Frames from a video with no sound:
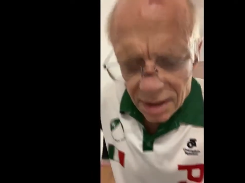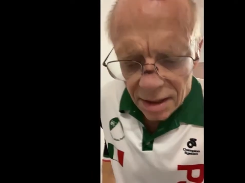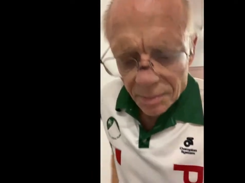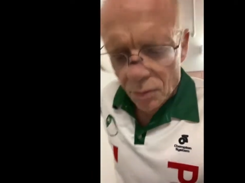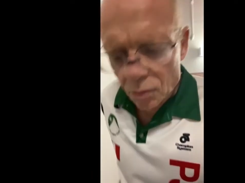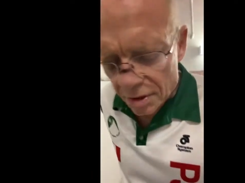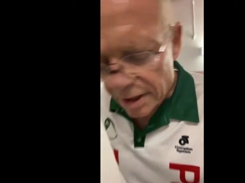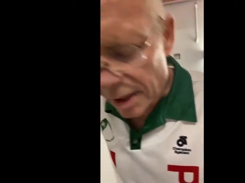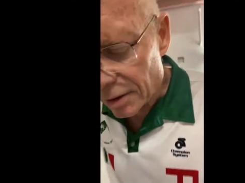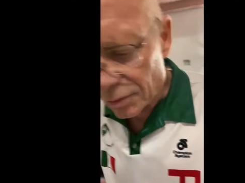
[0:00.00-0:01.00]
My
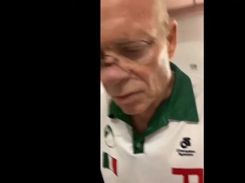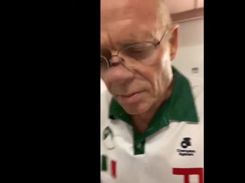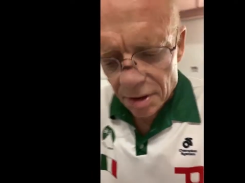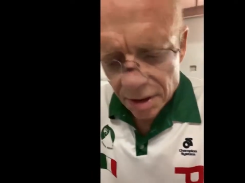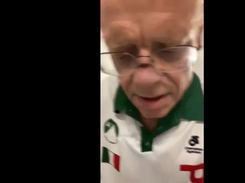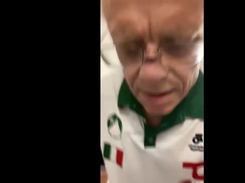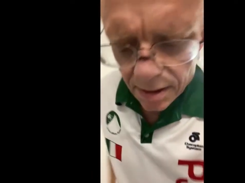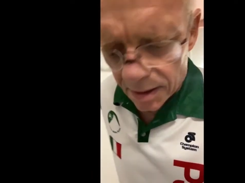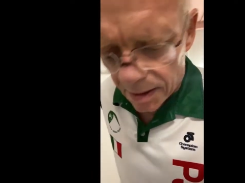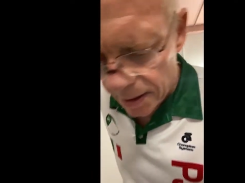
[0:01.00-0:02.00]
workout is normally
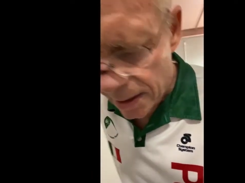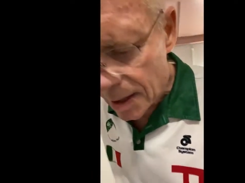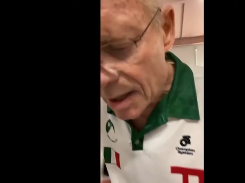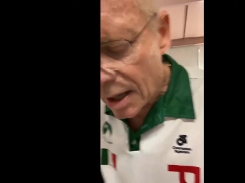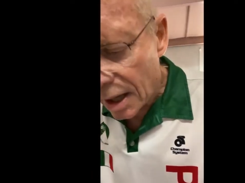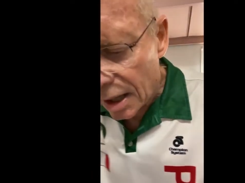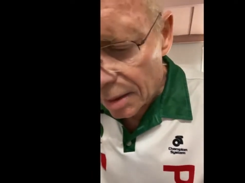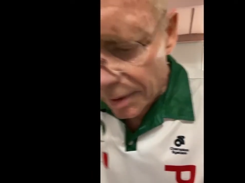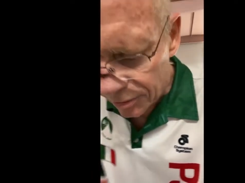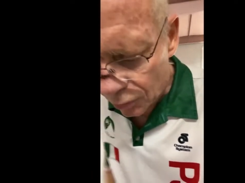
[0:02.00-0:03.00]

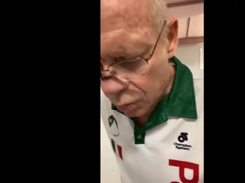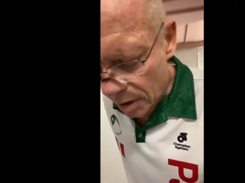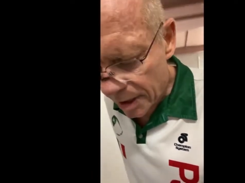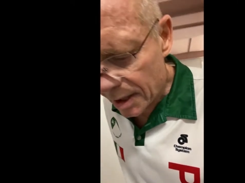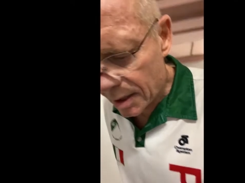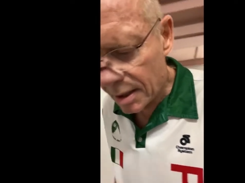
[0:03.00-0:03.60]
about 20